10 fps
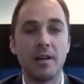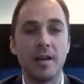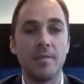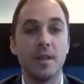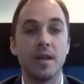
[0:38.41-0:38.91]

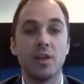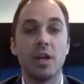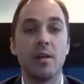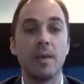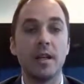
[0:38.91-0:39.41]
I'm the
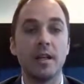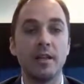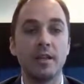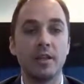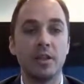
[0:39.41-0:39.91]
Chairman
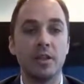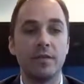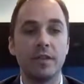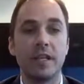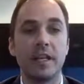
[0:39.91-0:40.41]
and Chief
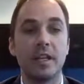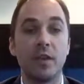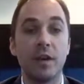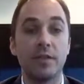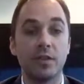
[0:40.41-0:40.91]
Executive
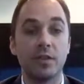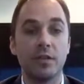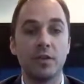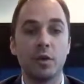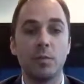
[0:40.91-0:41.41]
Officer
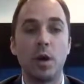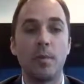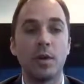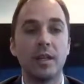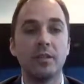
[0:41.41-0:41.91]
of Zoned
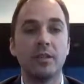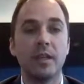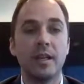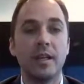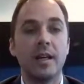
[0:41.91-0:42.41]
Properties.
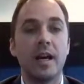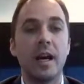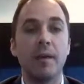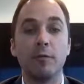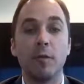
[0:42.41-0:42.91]

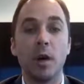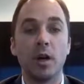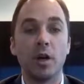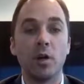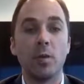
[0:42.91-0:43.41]
From
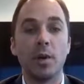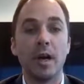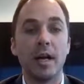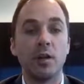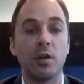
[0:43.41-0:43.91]
our corporate
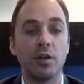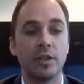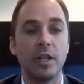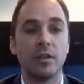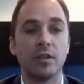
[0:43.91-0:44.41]
headquarters
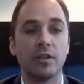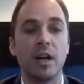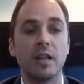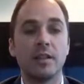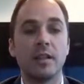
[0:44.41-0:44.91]
here in
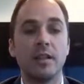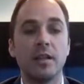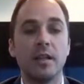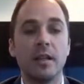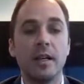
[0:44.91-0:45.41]

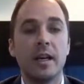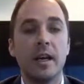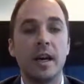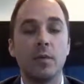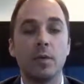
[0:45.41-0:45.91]
Scottsdale,
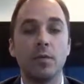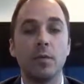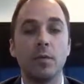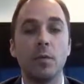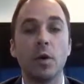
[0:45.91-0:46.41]

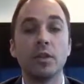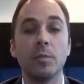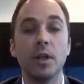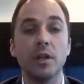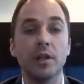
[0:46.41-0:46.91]
we've worked
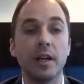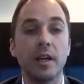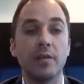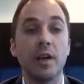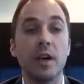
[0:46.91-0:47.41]
to build
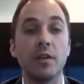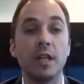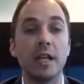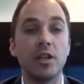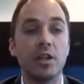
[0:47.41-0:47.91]
a
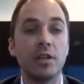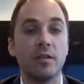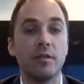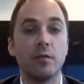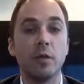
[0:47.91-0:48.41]
foundation
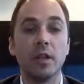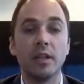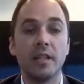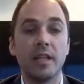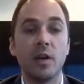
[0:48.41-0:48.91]
of real
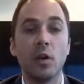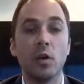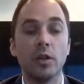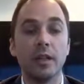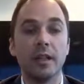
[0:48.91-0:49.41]
estate
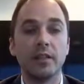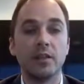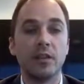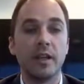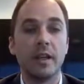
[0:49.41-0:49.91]

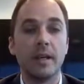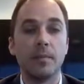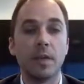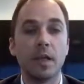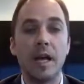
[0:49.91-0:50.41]
holdings,
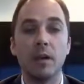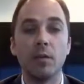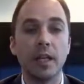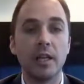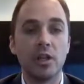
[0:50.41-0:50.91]
client
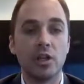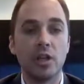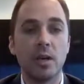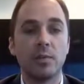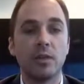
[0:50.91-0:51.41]

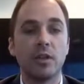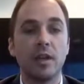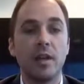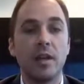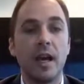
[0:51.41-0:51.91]
relationships
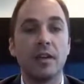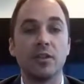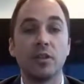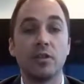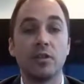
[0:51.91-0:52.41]
as
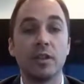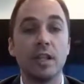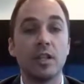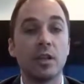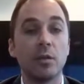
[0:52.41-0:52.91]
a
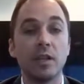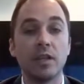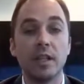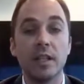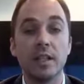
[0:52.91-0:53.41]
strategic real
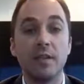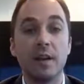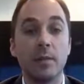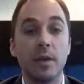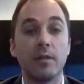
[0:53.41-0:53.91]
estate
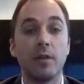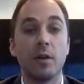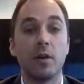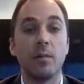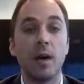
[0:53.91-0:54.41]
development
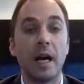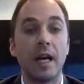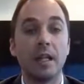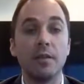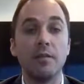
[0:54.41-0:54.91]
firm
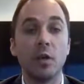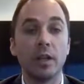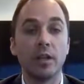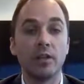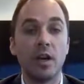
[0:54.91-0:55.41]
highly
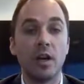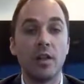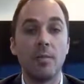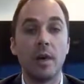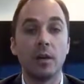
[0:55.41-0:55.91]
focused on
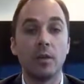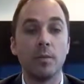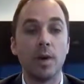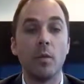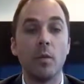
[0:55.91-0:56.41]
the medical
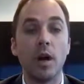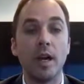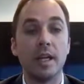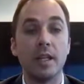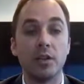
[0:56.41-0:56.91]
marijuana
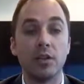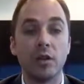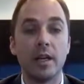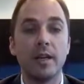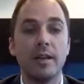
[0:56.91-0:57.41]

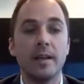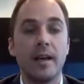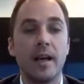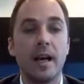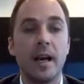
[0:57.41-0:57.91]
industry.
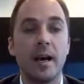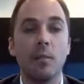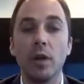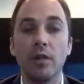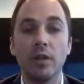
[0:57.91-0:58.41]

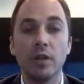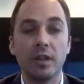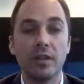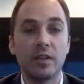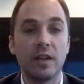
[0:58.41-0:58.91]
We view
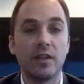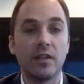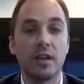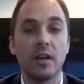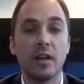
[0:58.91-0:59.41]
this as
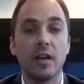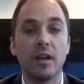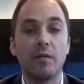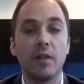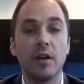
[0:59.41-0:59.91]

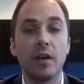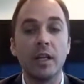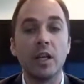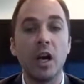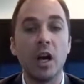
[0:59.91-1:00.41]
a very
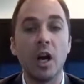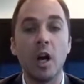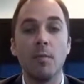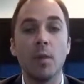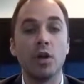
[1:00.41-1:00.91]
young,
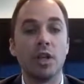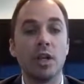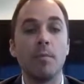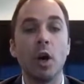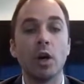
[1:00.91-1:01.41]

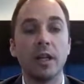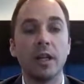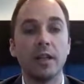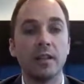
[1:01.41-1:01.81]
emerging market.